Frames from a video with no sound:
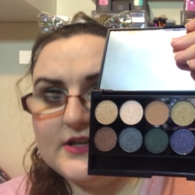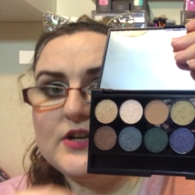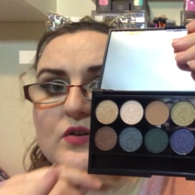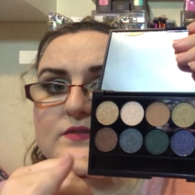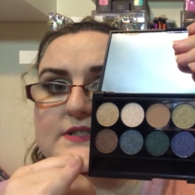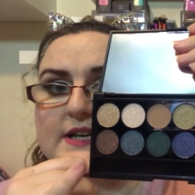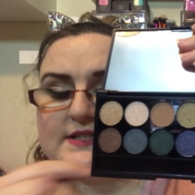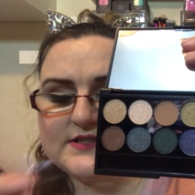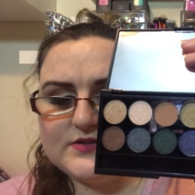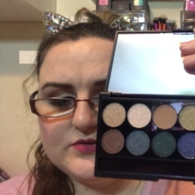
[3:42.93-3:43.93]
You got
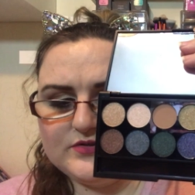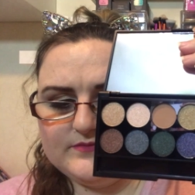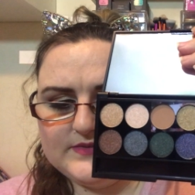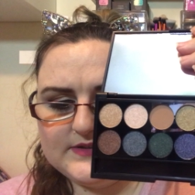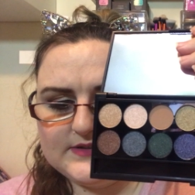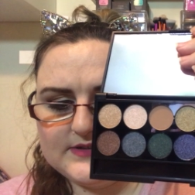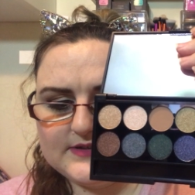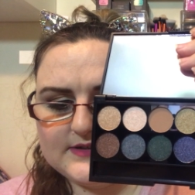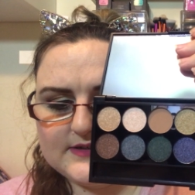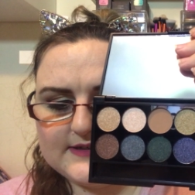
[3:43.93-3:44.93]
Dust Storm,
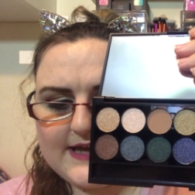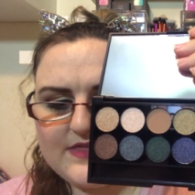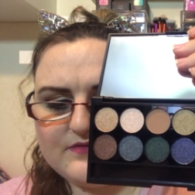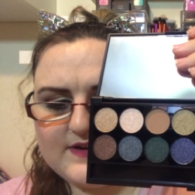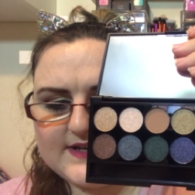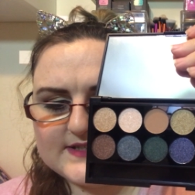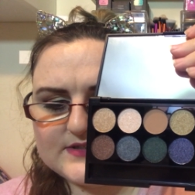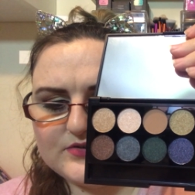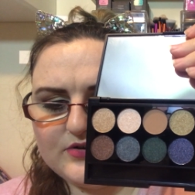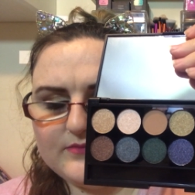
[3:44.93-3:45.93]
Gathering
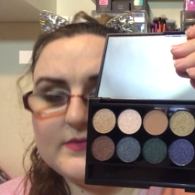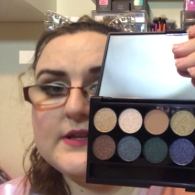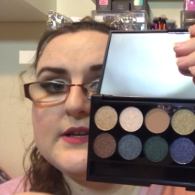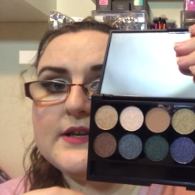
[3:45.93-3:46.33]
Storm,